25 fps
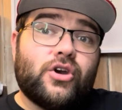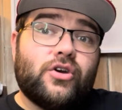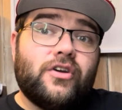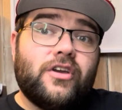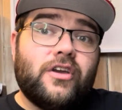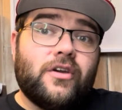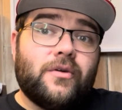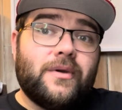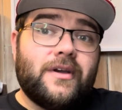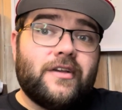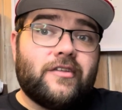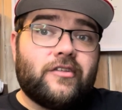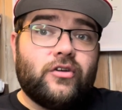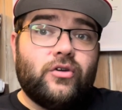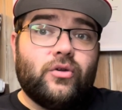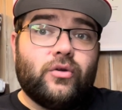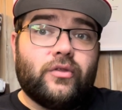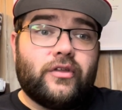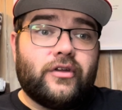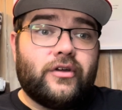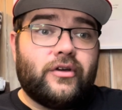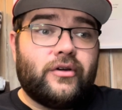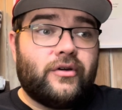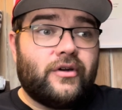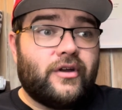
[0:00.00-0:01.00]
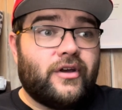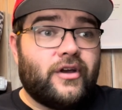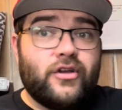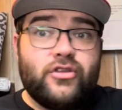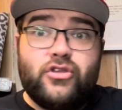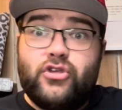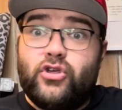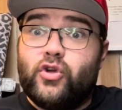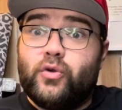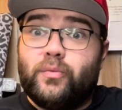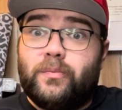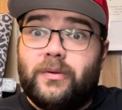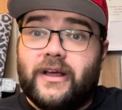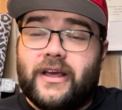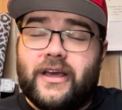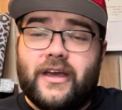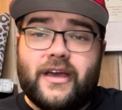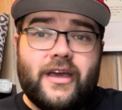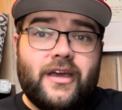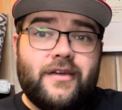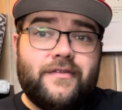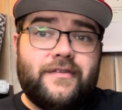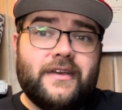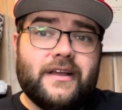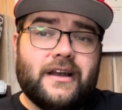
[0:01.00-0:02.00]
you is another duplicate,
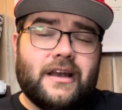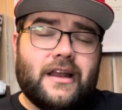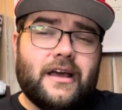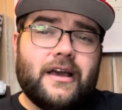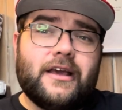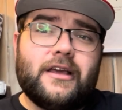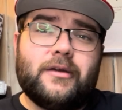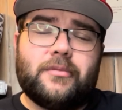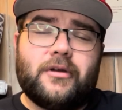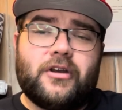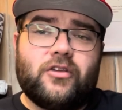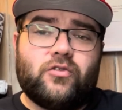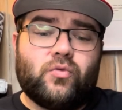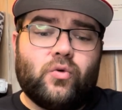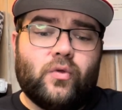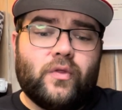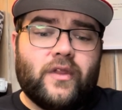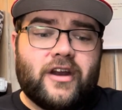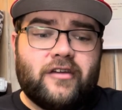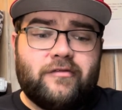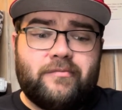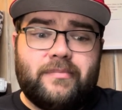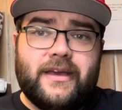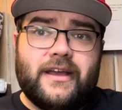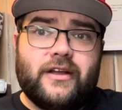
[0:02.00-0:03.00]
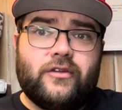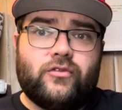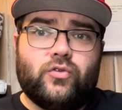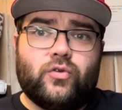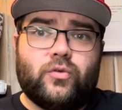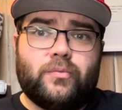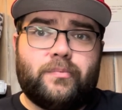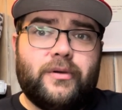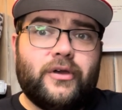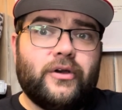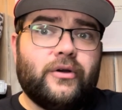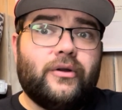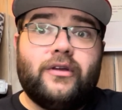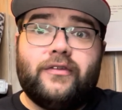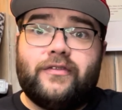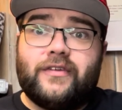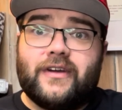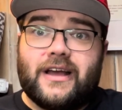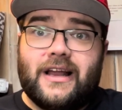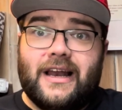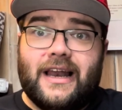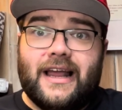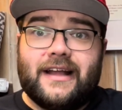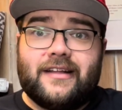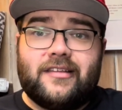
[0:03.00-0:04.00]
if you like, but it's one that I've picked up purely for
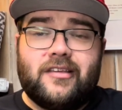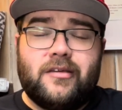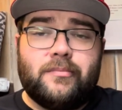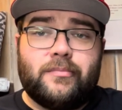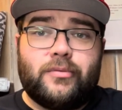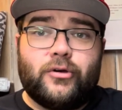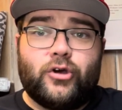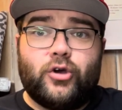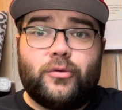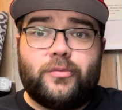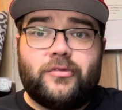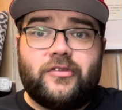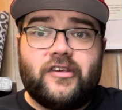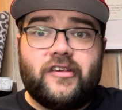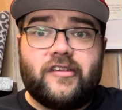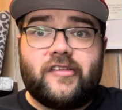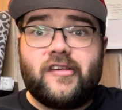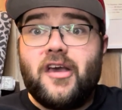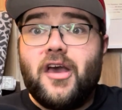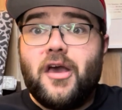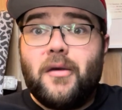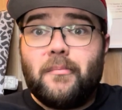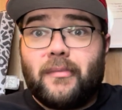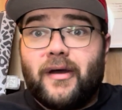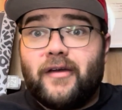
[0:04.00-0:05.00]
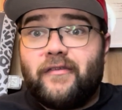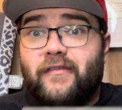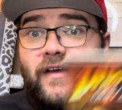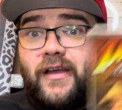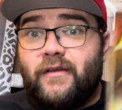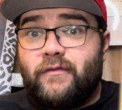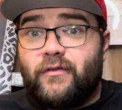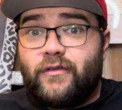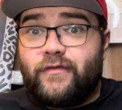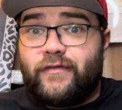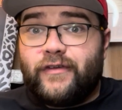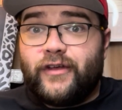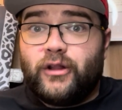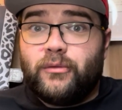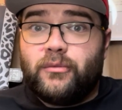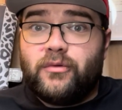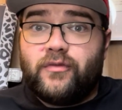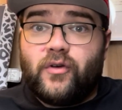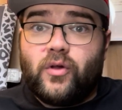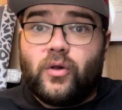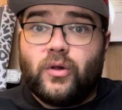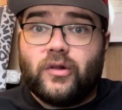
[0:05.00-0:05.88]
collecting purposes. My favourite film of all